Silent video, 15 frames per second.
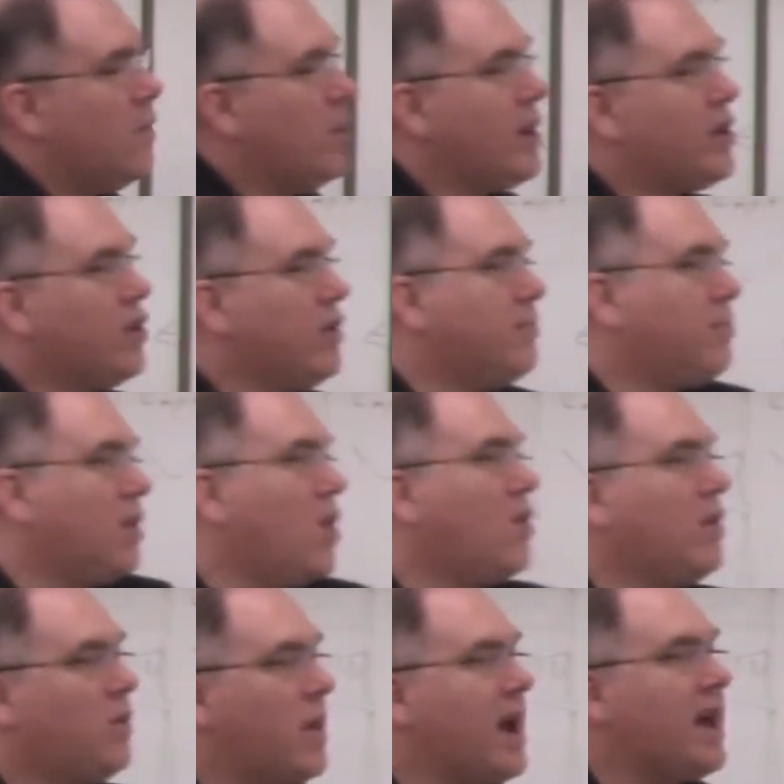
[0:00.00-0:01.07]
We could blow
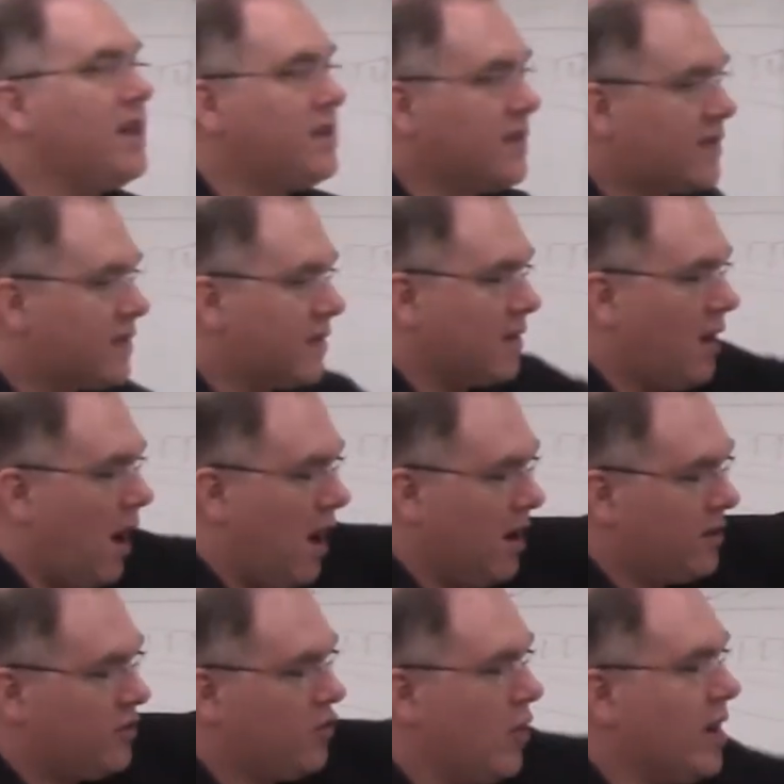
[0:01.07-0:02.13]
it away and just talk
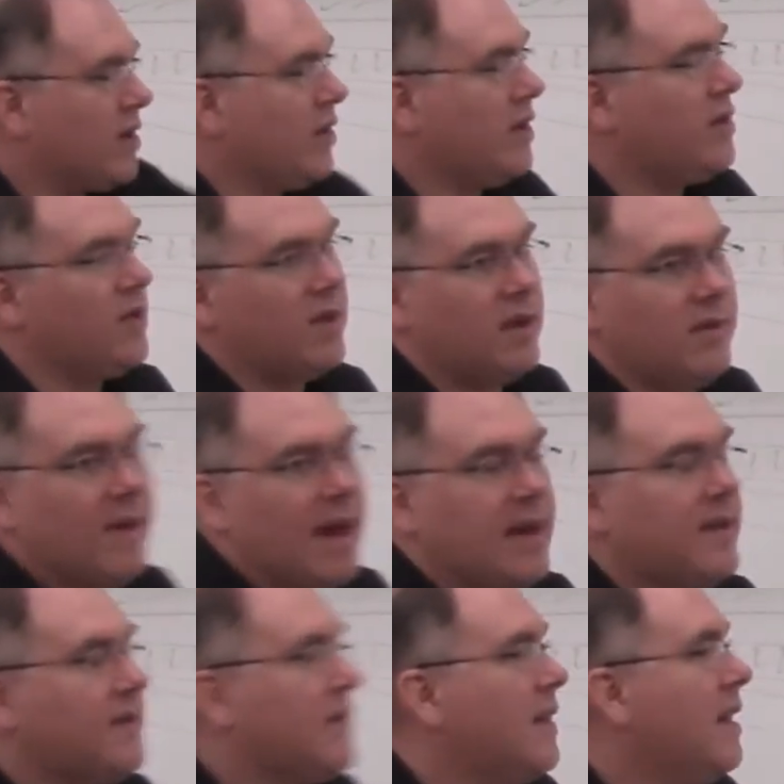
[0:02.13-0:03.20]
directly to the
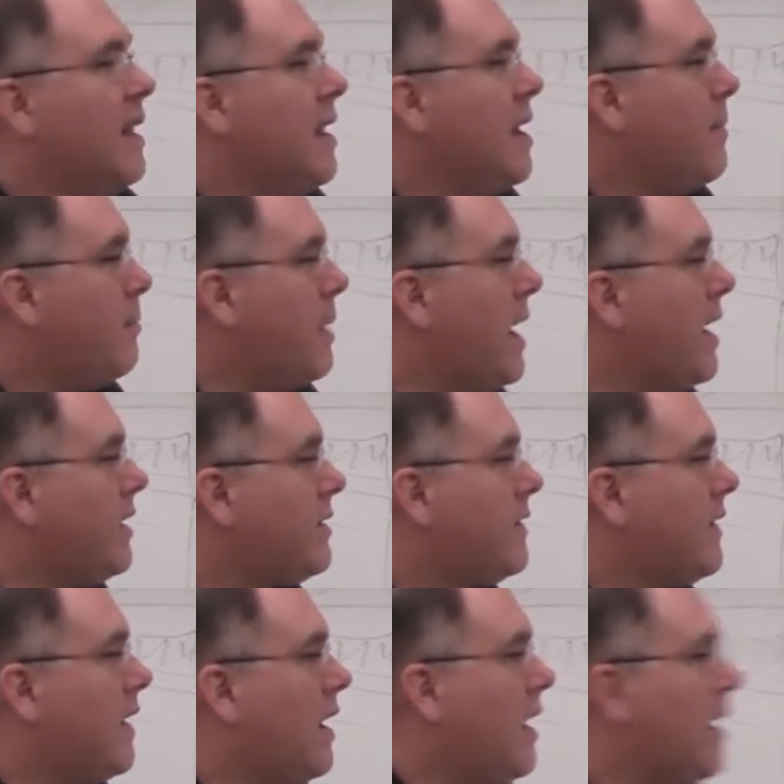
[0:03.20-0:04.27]
device. But
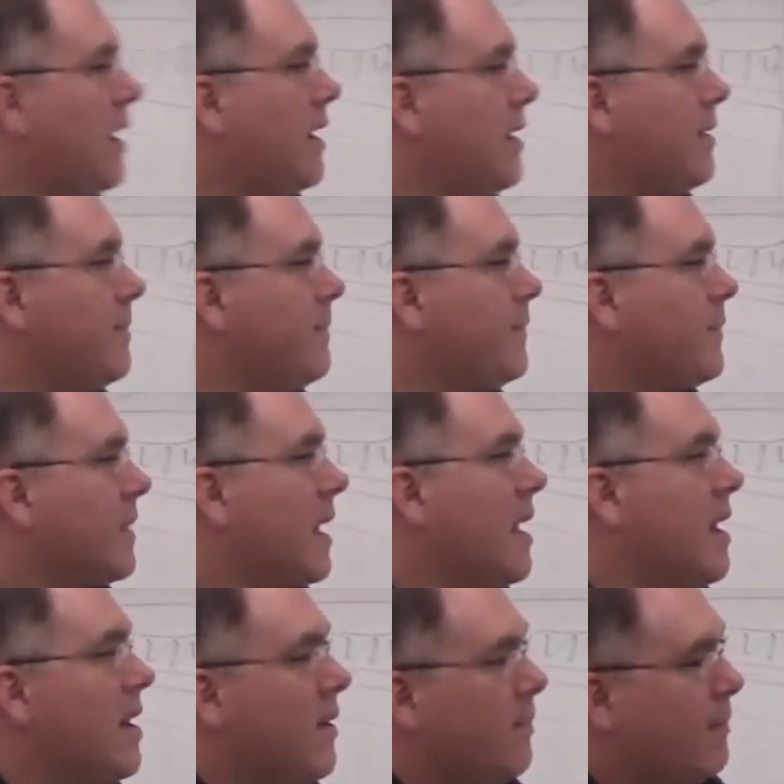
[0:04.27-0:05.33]

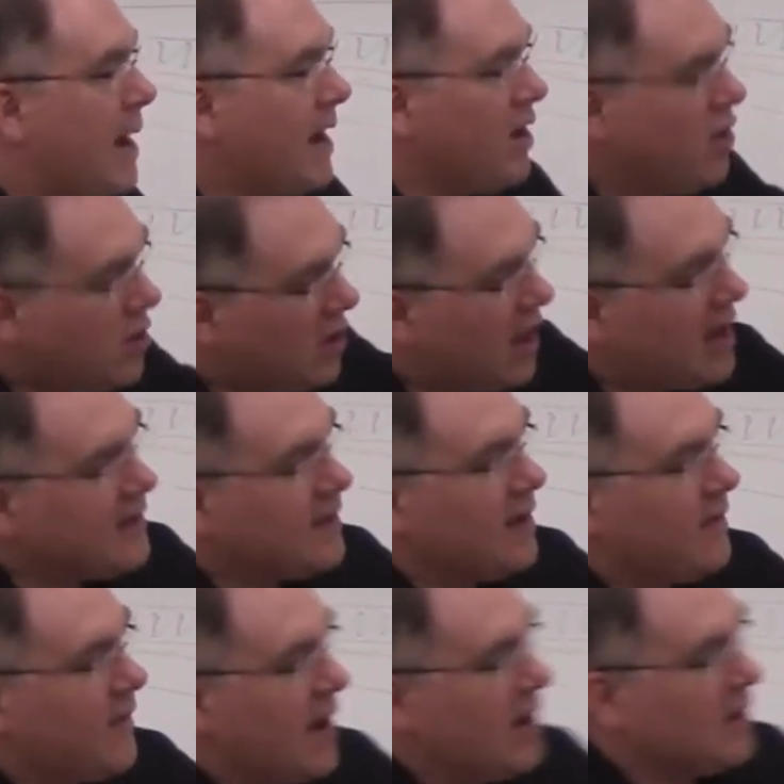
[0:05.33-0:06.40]
by utilizing
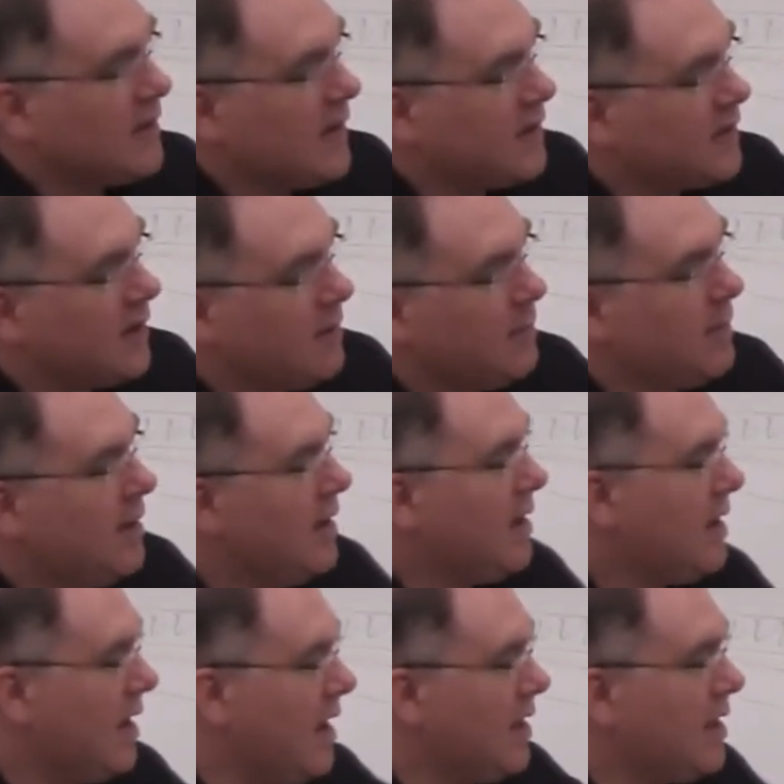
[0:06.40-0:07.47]
a file system,
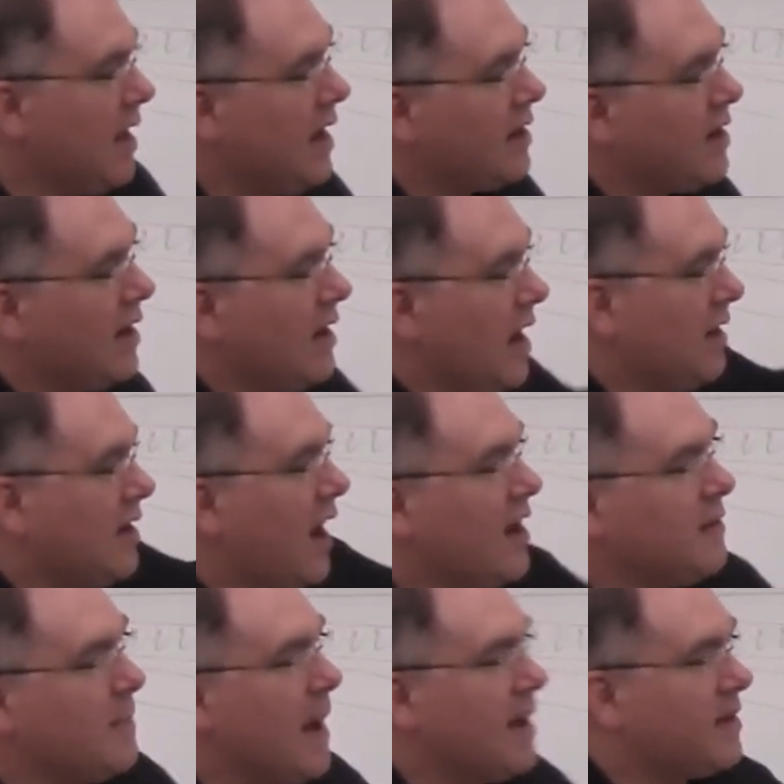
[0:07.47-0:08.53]
it
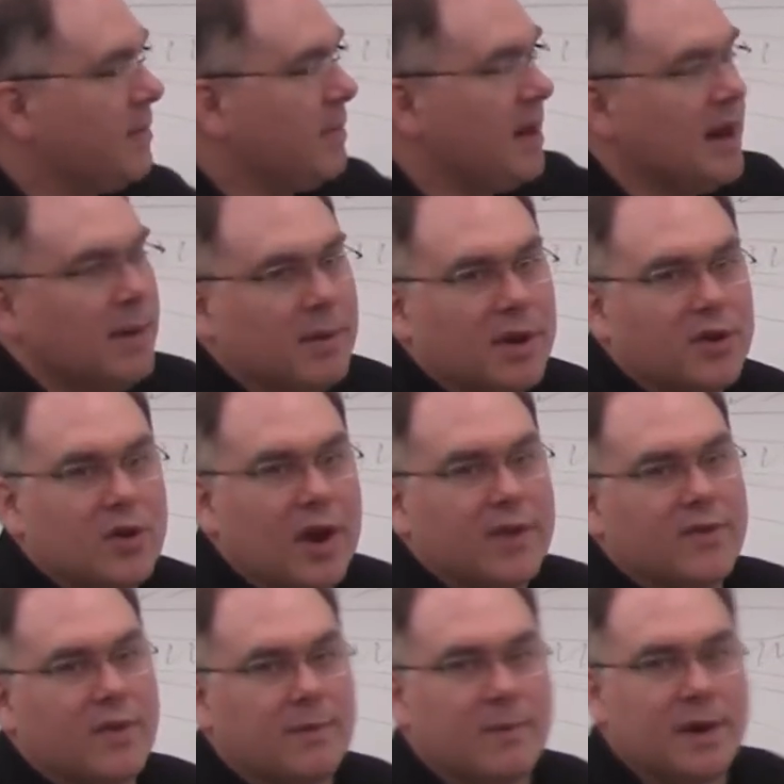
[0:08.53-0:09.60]
ties back to being able to
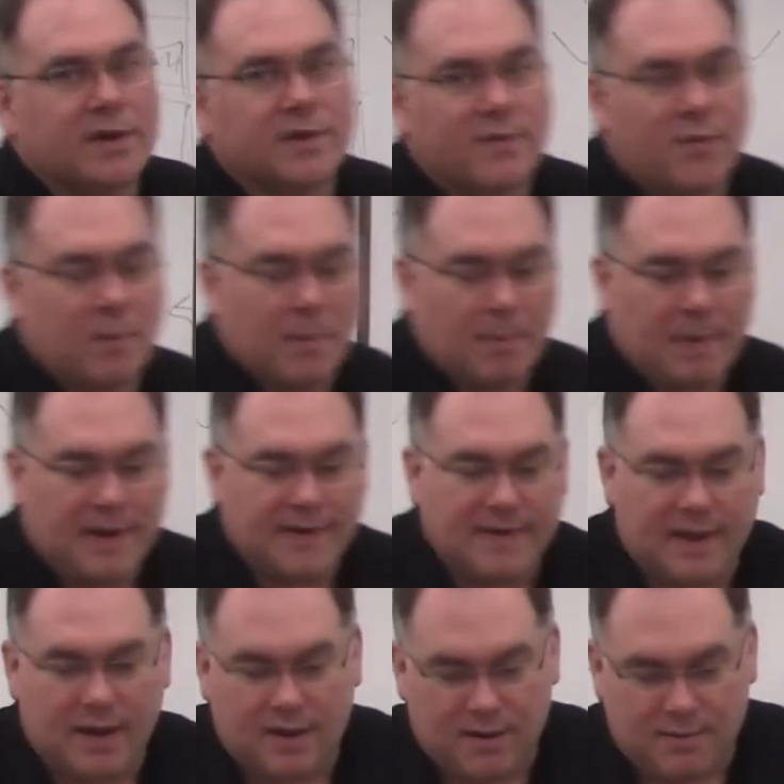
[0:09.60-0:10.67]
transfer information from
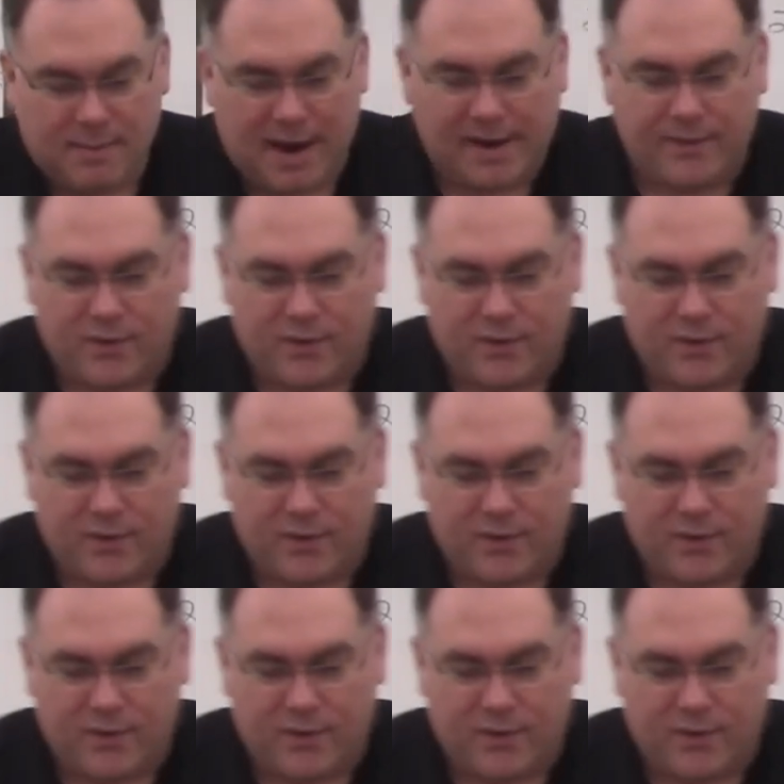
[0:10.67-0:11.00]
PC back and